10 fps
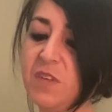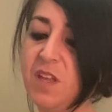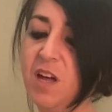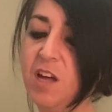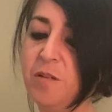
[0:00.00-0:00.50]

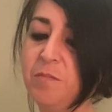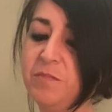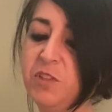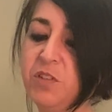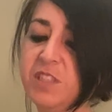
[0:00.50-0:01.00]

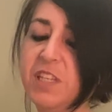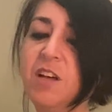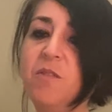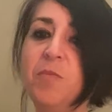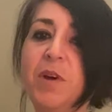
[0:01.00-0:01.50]
You can
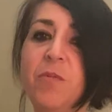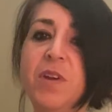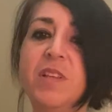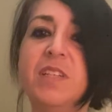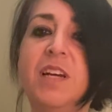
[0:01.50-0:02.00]
tell by the
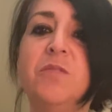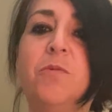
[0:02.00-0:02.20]
way this guy is